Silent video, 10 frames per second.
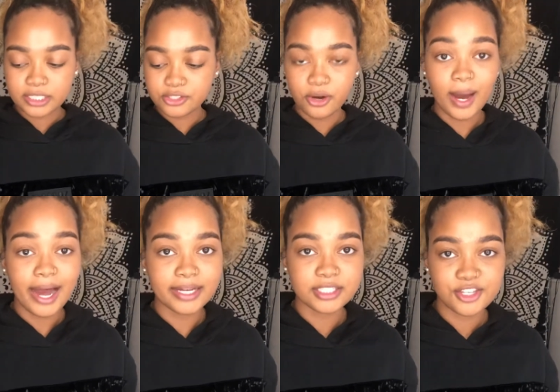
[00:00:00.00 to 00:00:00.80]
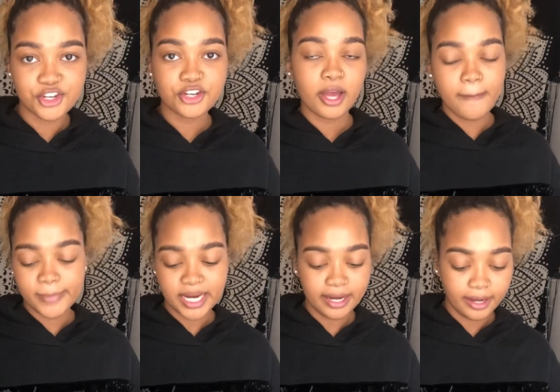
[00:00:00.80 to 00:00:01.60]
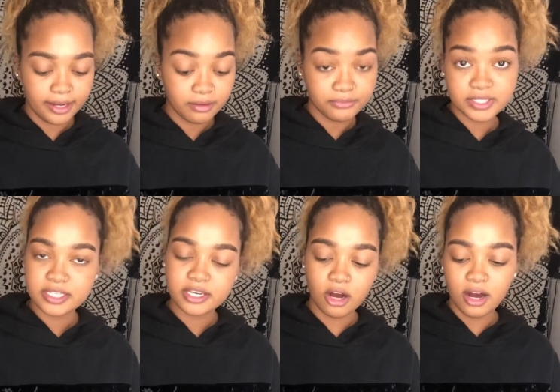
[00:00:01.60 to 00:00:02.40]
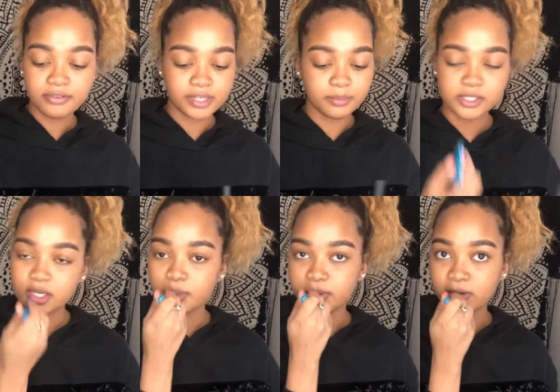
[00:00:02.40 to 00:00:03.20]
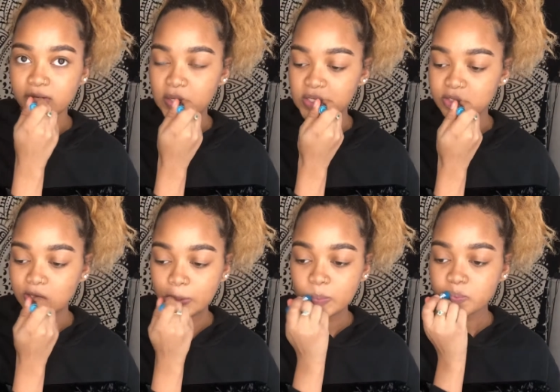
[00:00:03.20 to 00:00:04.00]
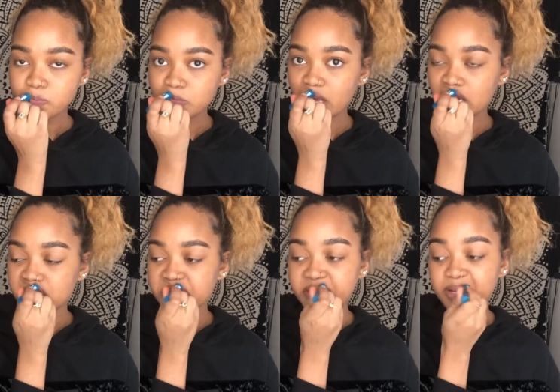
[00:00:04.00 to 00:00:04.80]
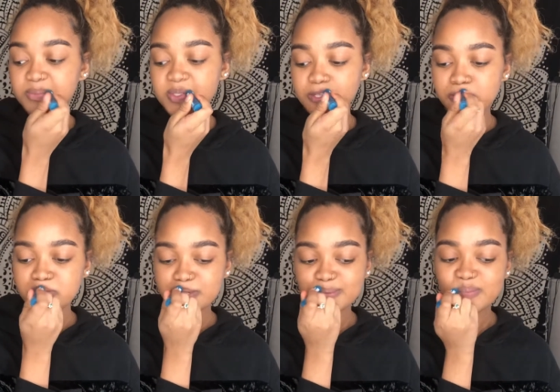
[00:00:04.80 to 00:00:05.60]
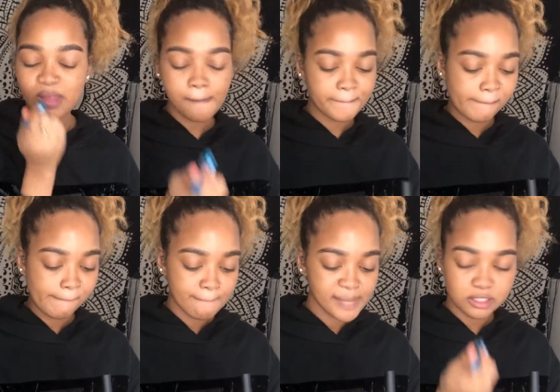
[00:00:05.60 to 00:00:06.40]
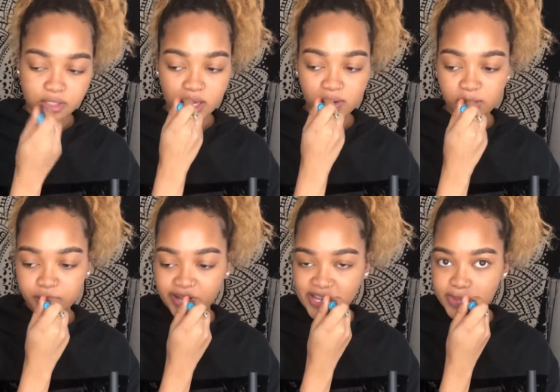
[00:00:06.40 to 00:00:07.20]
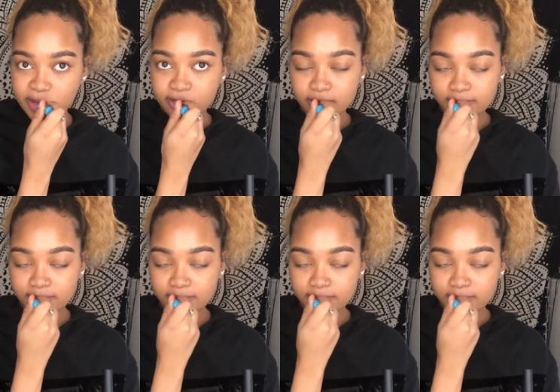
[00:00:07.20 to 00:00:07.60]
so I took my Fenty off and I'm just gonna put on some chapstick so that it applies better.